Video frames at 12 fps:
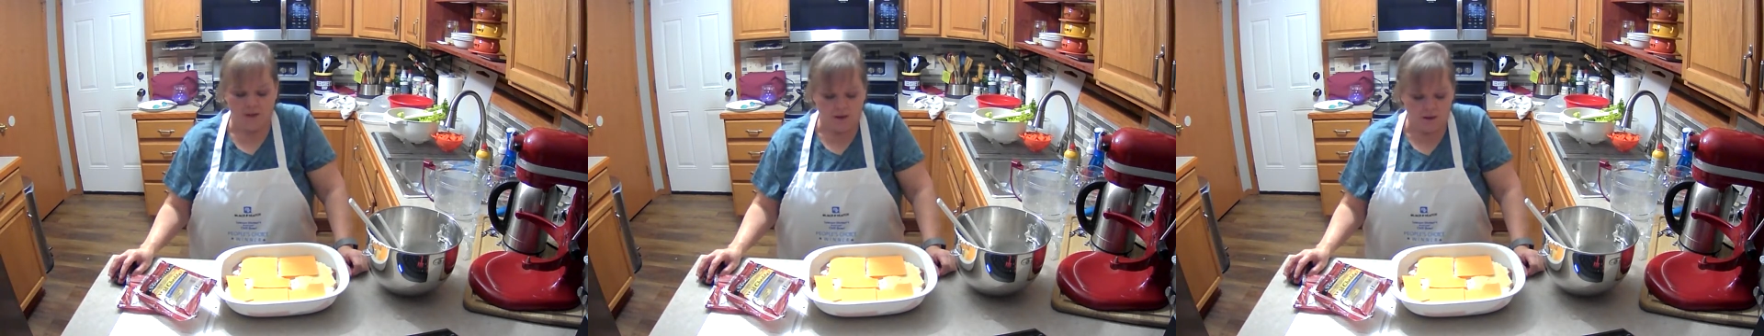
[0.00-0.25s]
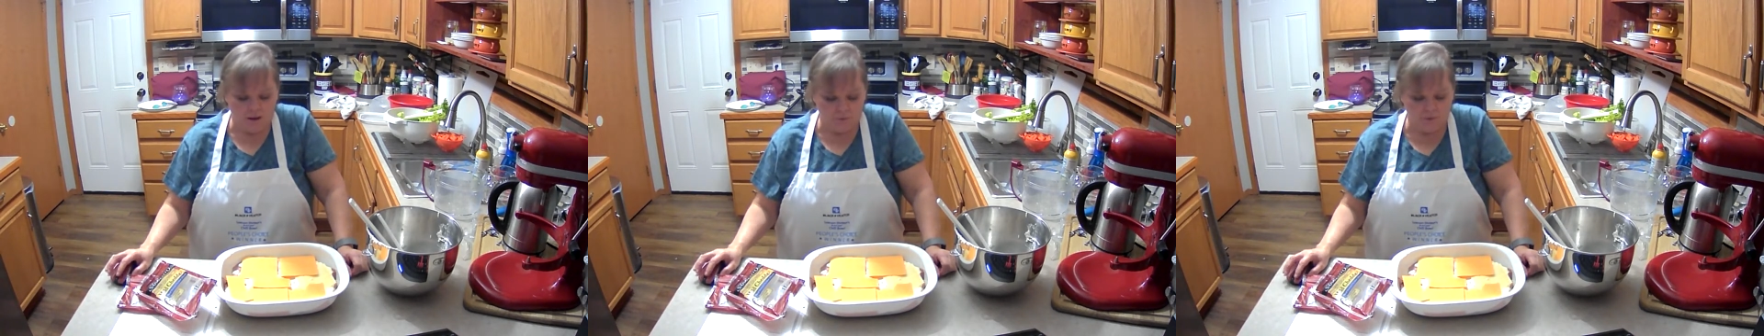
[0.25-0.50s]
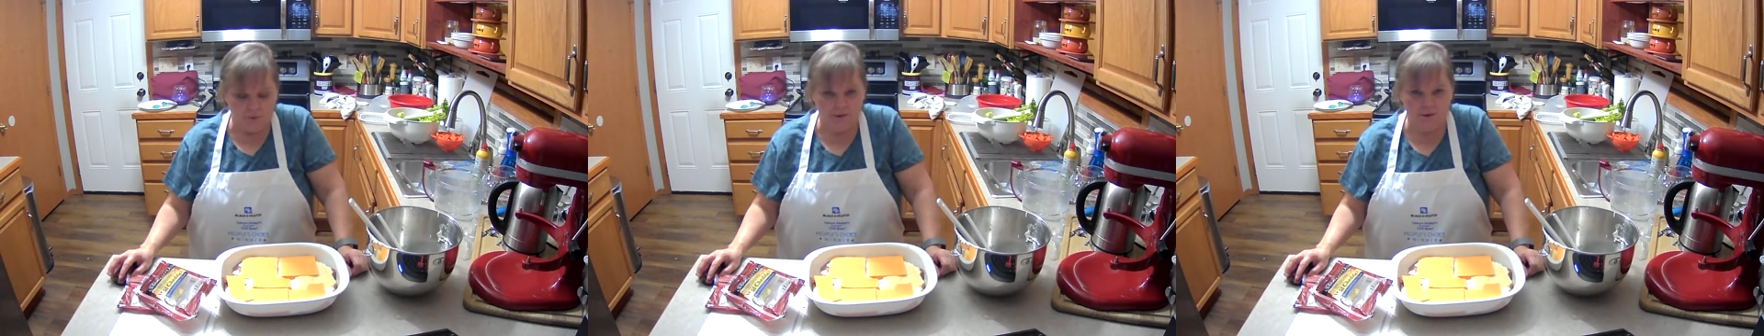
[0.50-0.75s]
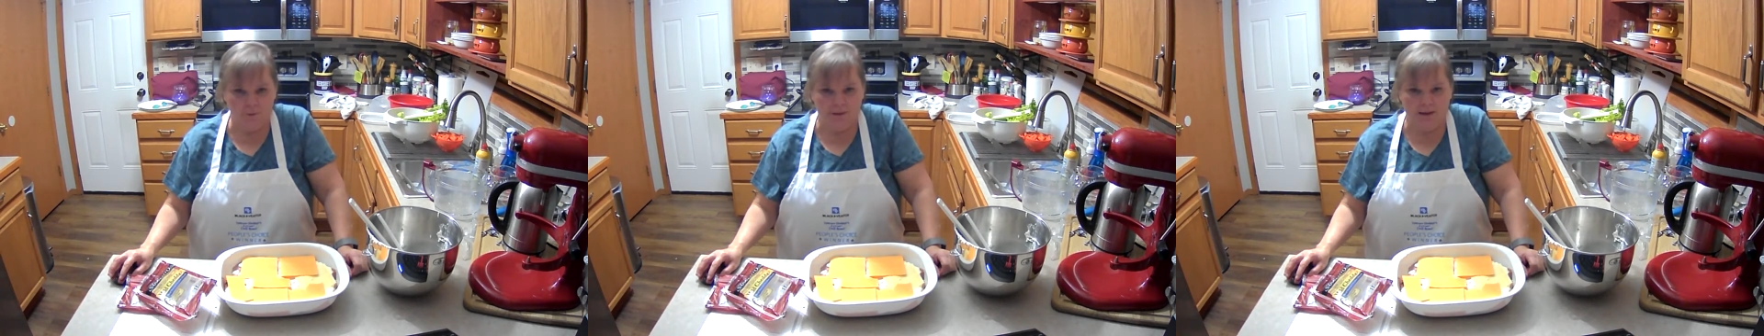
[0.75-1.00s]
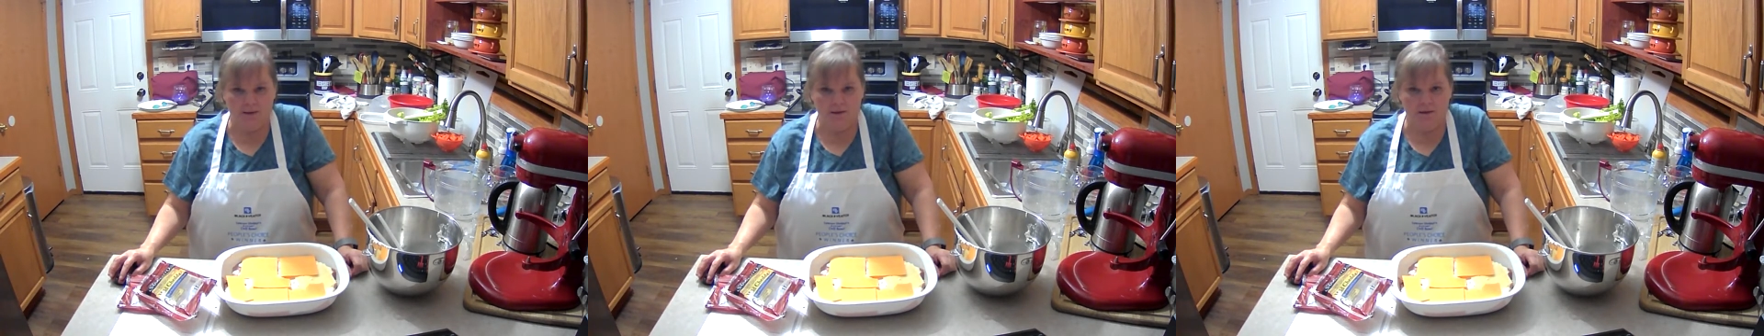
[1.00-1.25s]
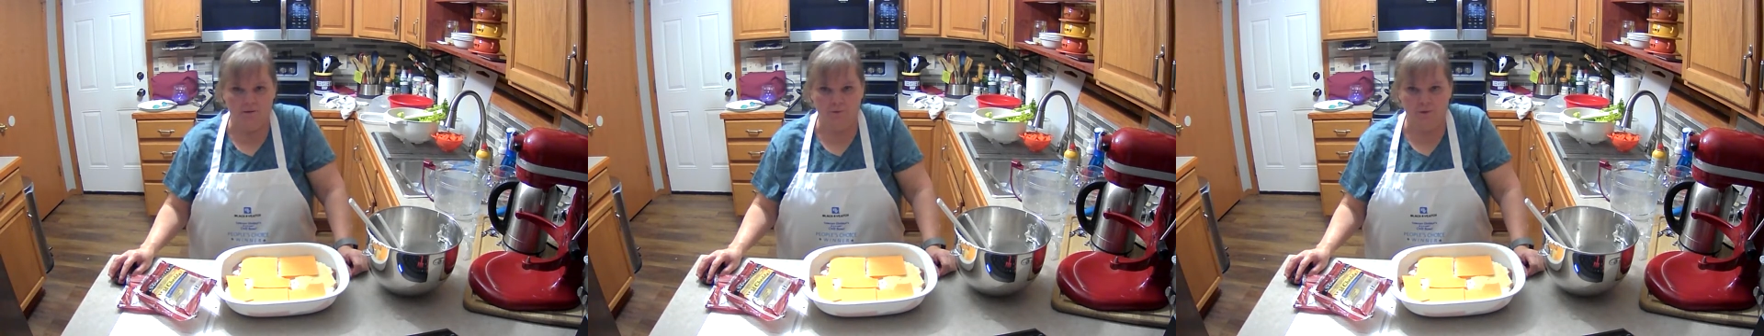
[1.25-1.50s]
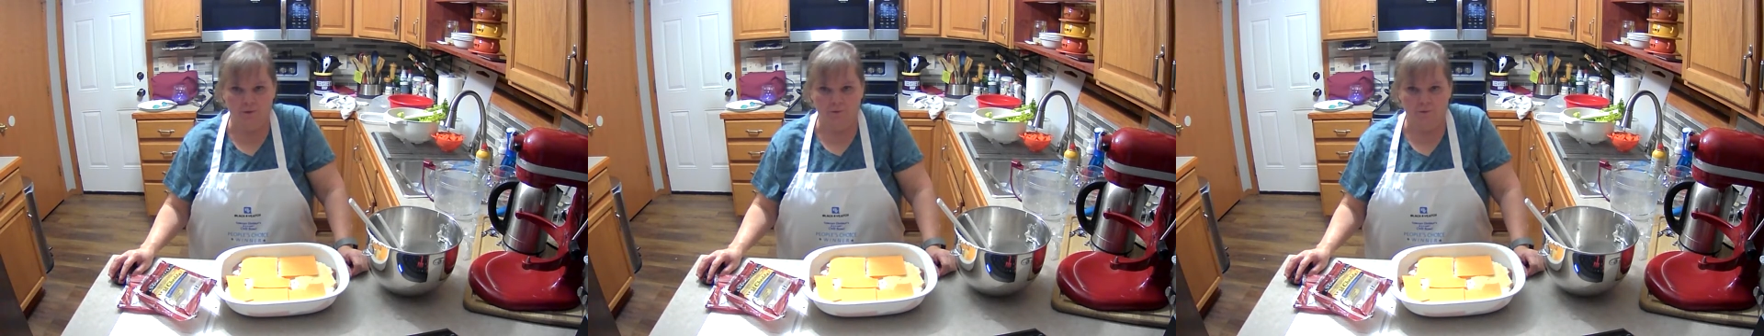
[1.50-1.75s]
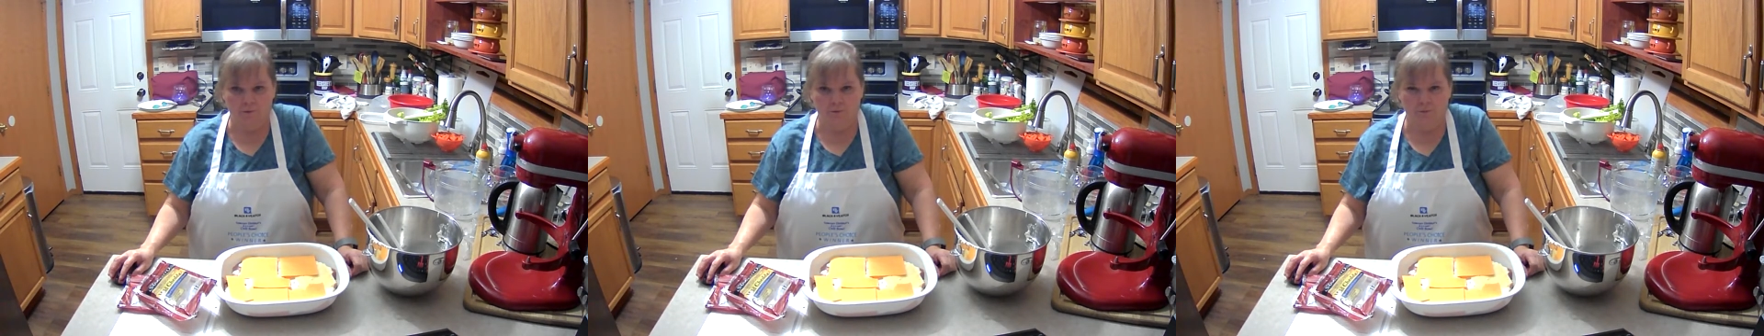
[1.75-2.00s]
I'm going to bake this for
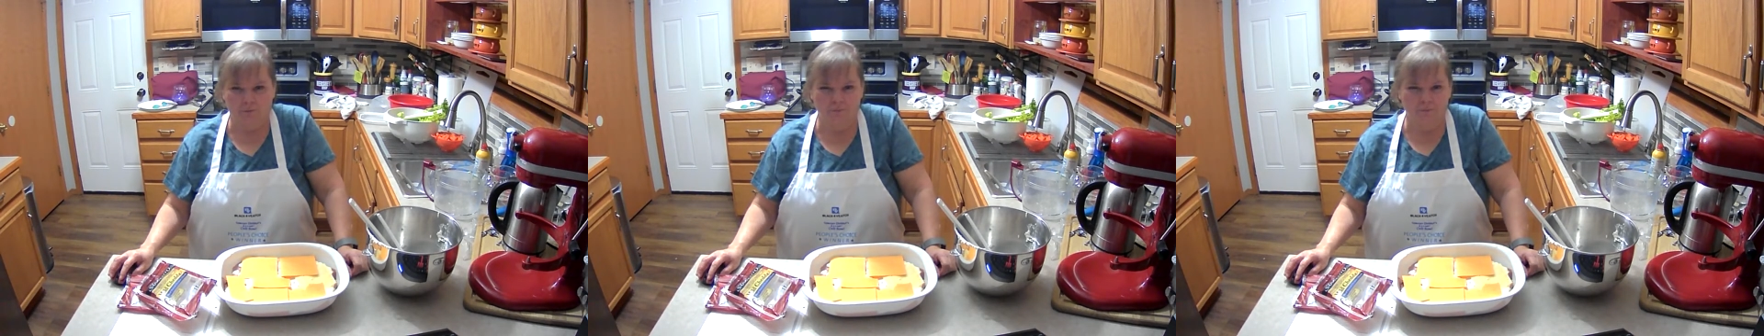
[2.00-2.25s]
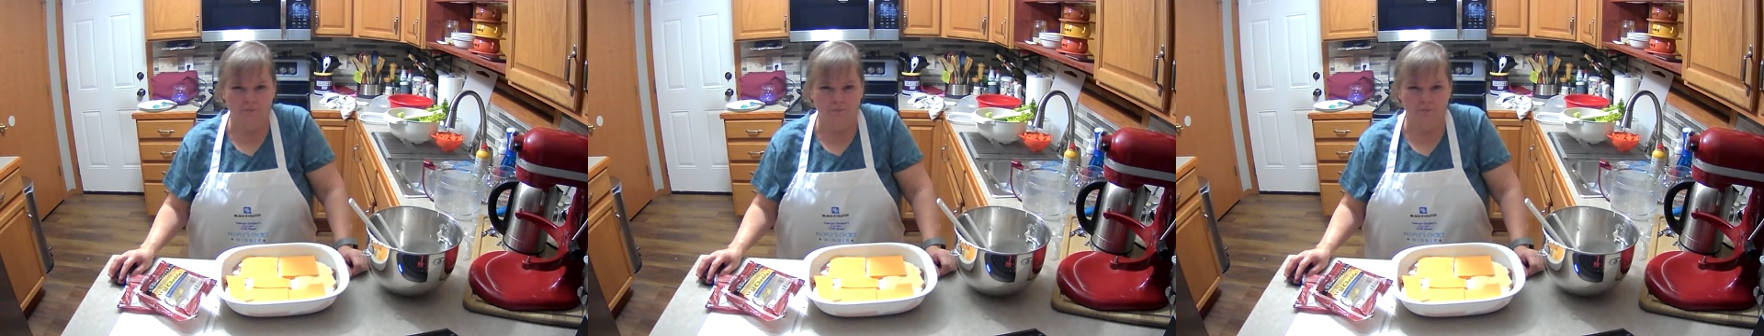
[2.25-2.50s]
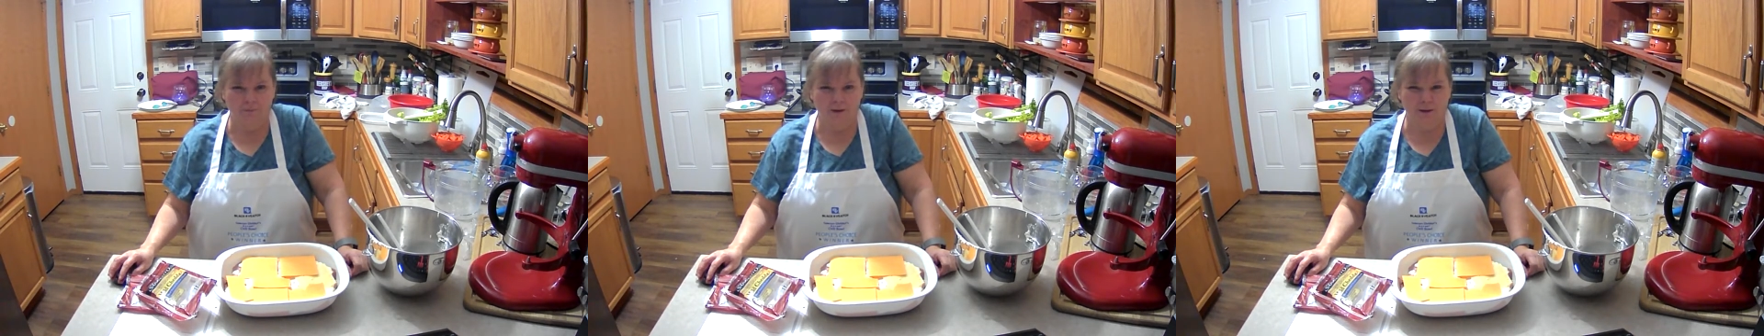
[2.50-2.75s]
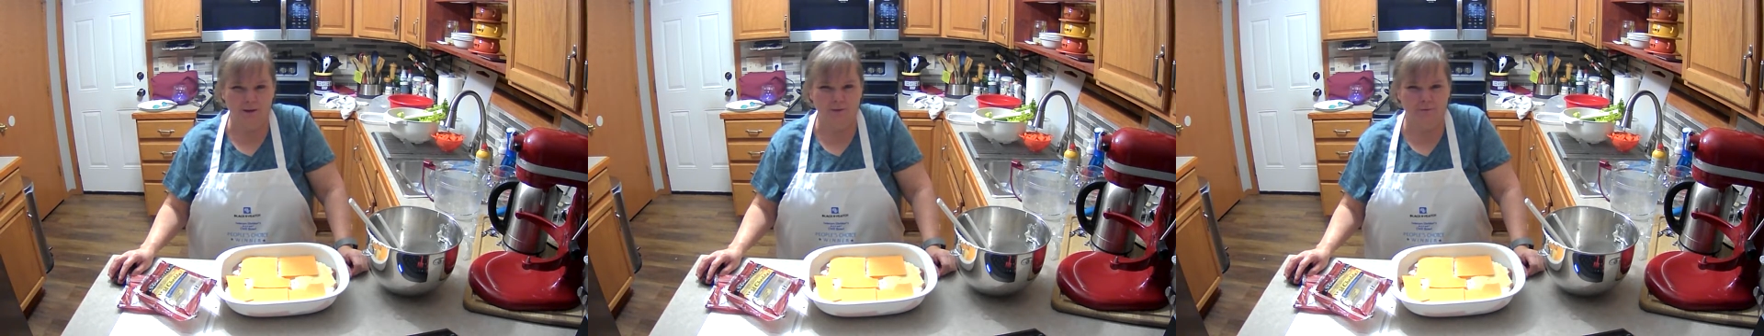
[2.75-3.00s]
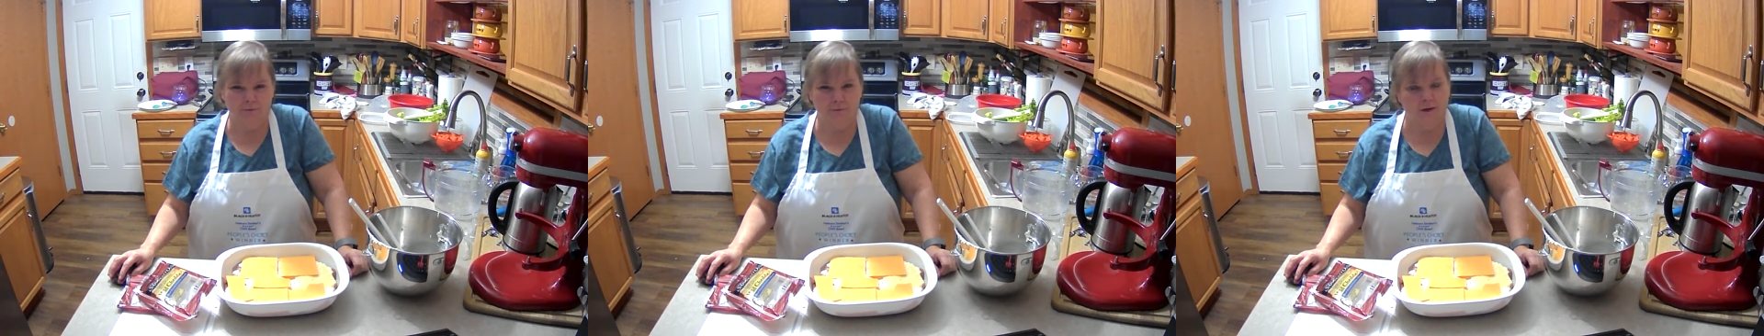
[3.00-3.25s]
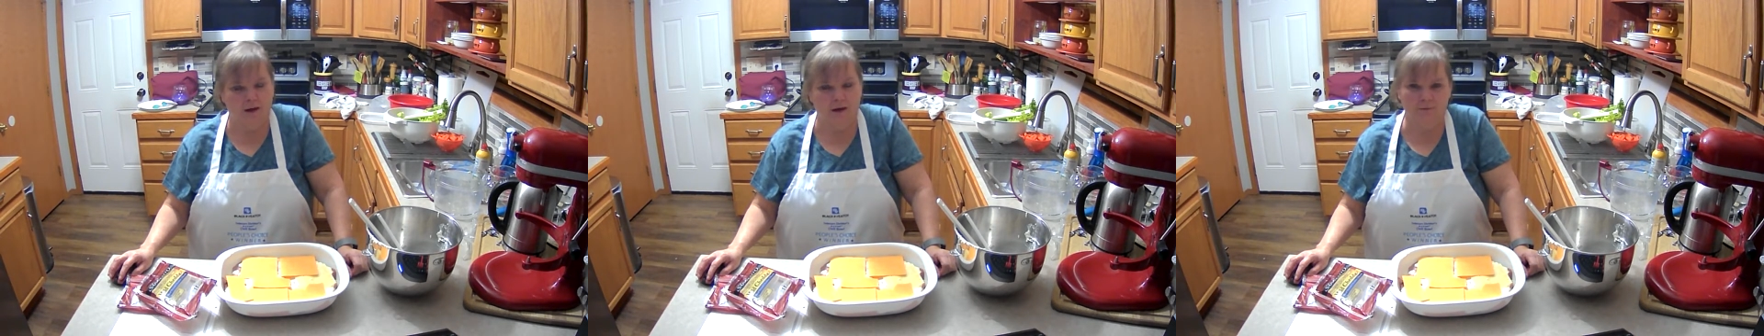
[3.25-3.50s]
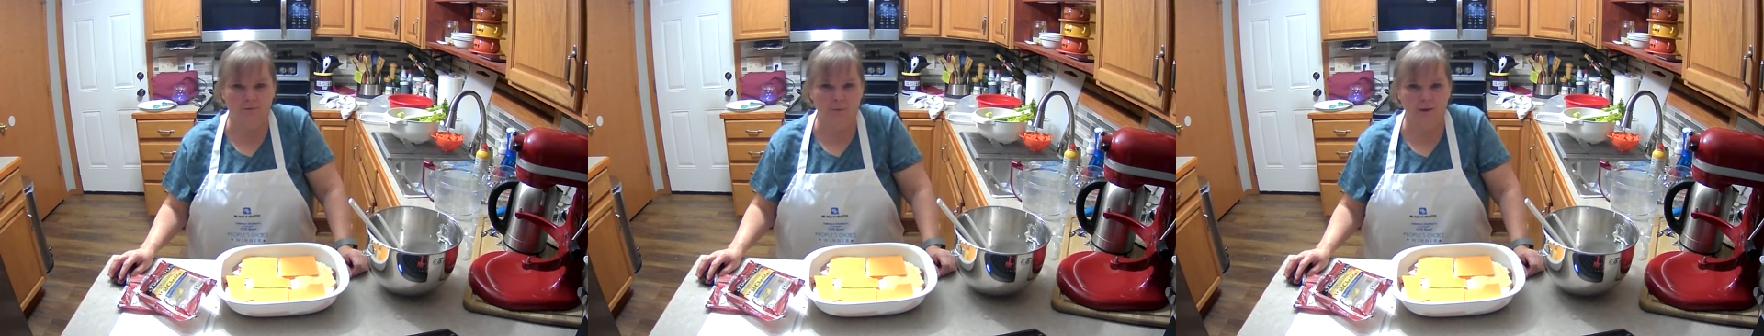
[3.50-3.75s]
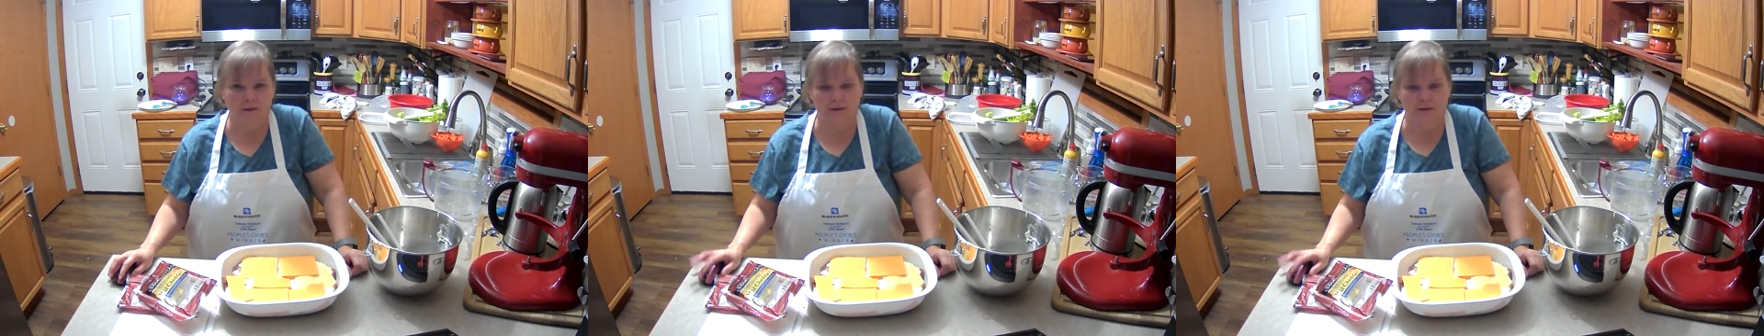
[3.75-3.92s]
35 minutes.